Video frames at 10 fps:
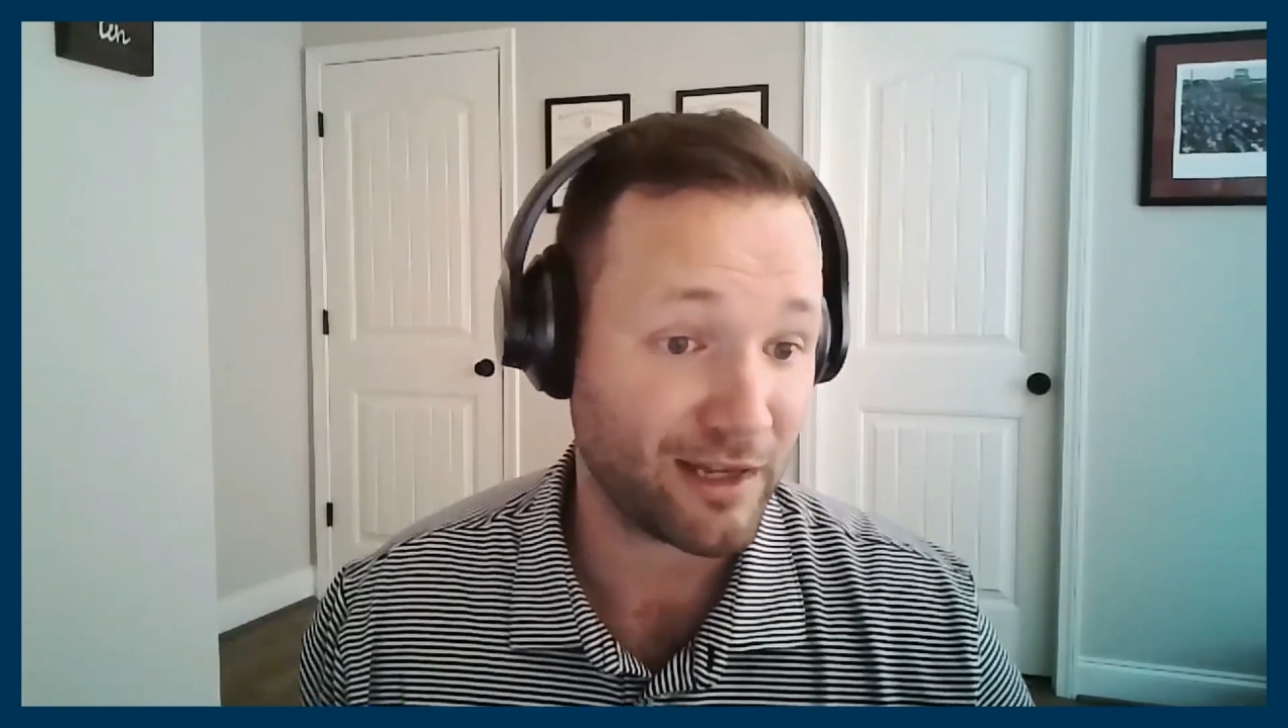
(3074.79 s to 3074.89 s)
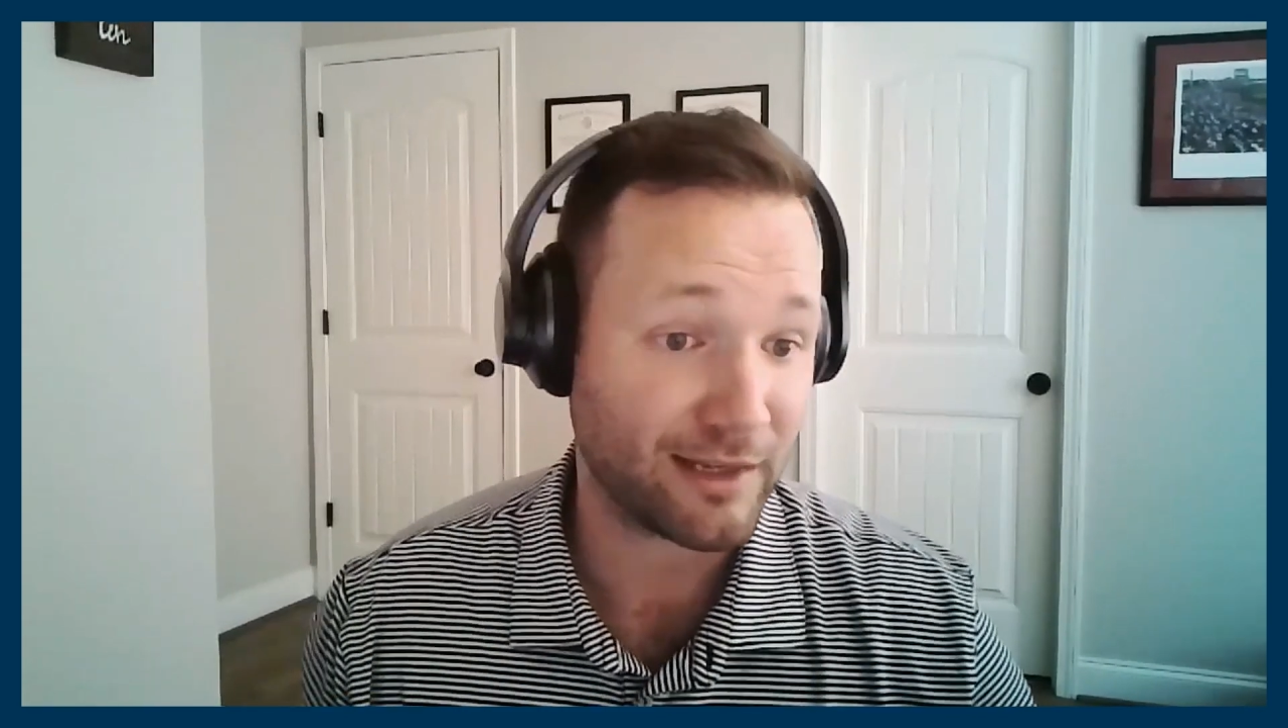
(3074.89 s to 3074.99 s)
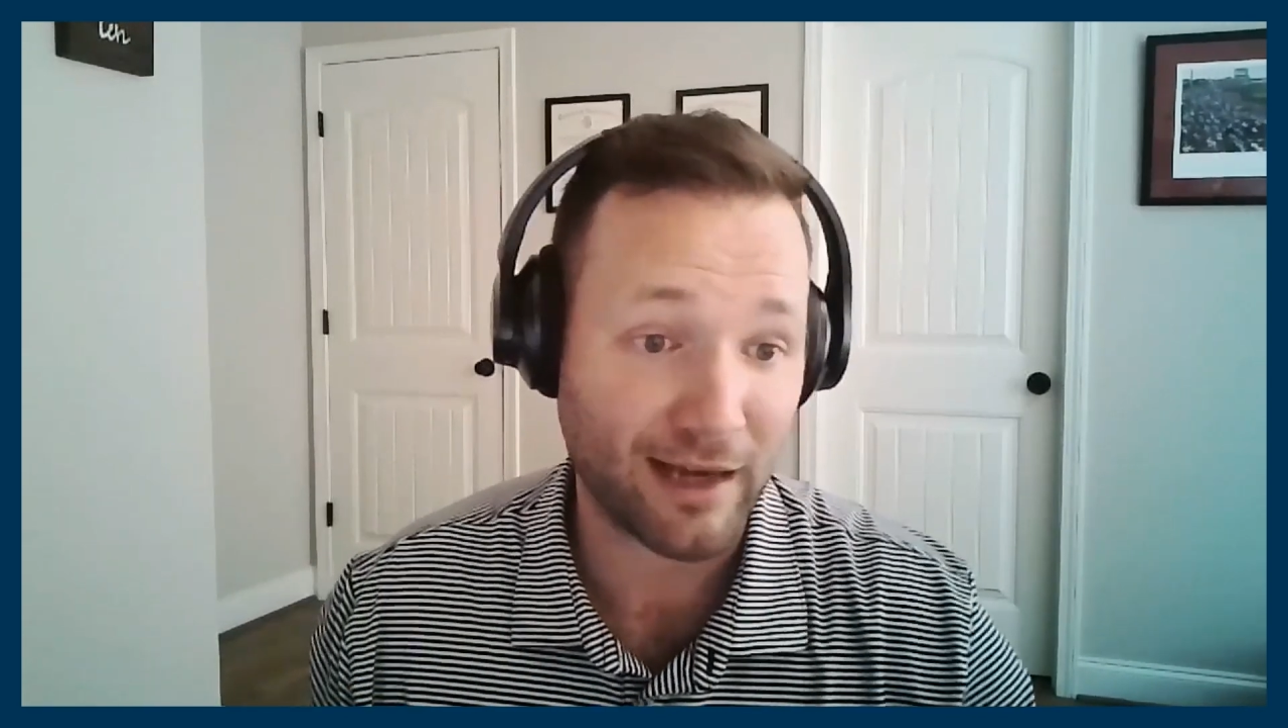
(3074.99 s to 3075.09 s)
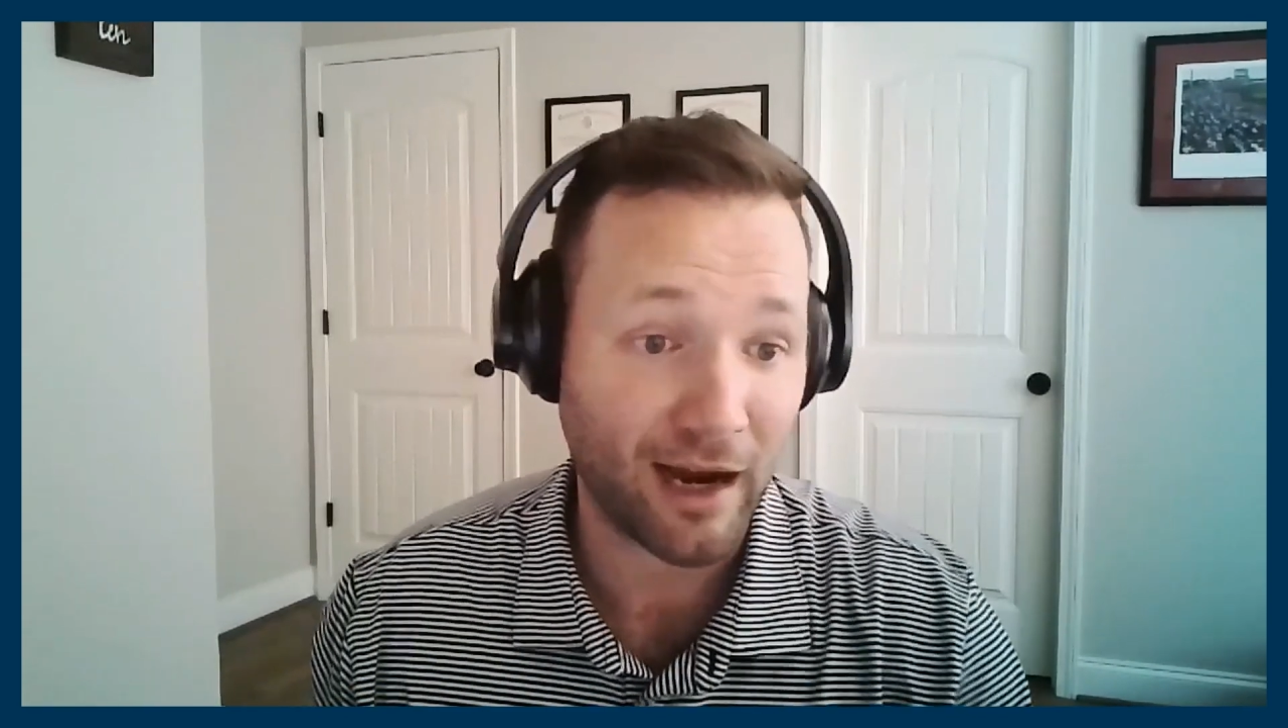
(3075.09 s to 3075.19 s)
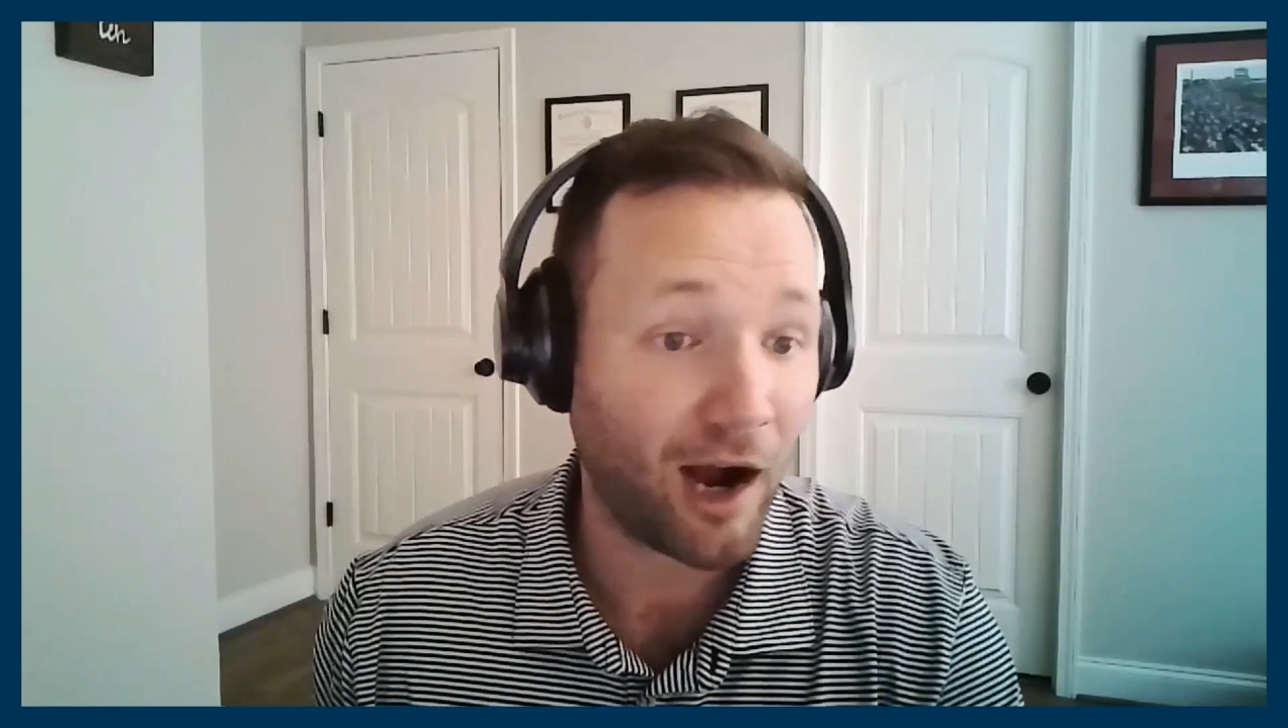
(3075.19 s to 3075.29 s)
because I